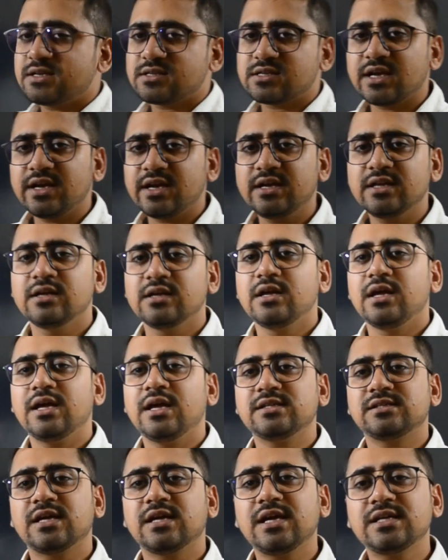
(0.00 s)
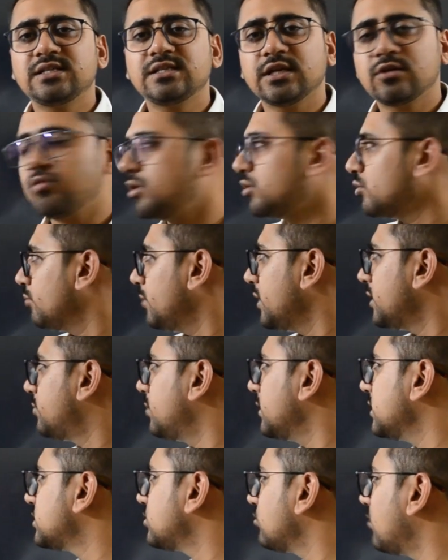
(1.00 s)
side as s equal to mid
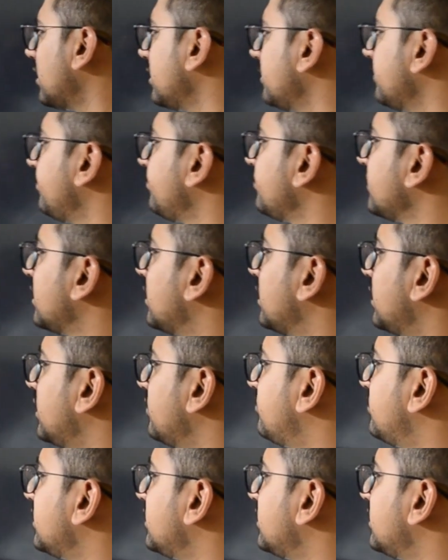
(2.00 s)
plus 1. If